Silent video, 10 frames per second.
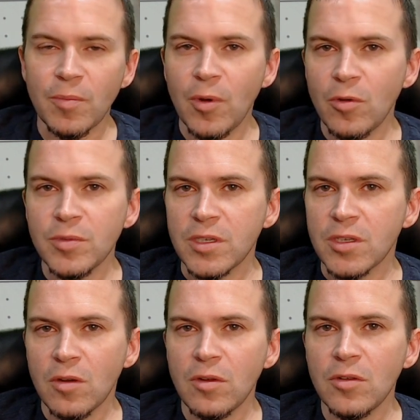bulbs and
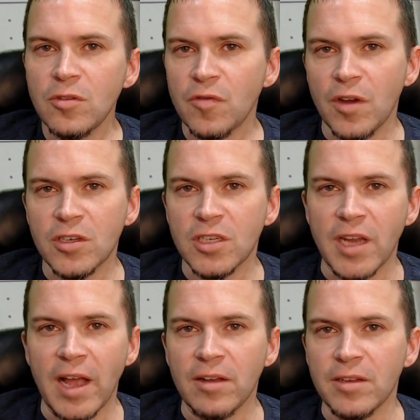don't lose
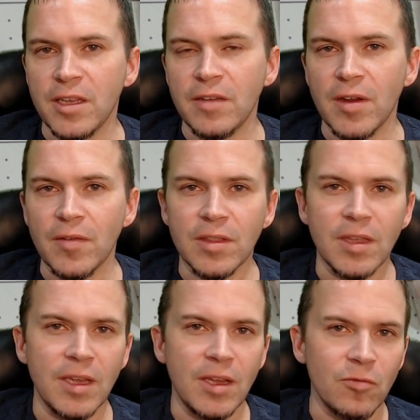functionality of
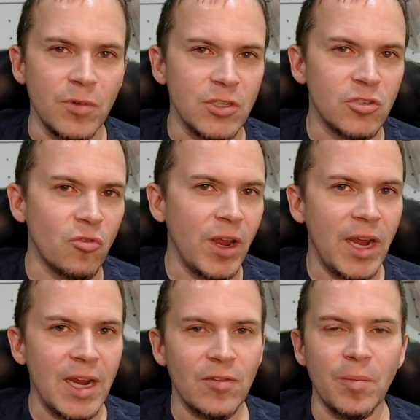everything and retrain
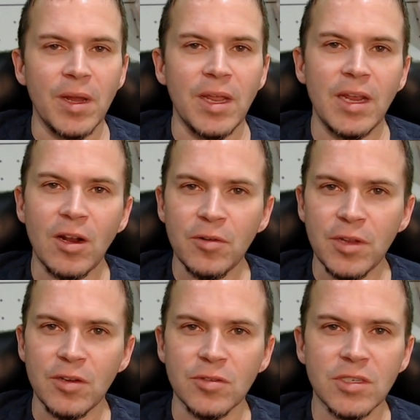everybody, including
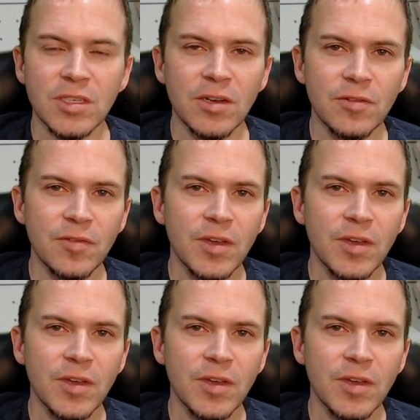yourself.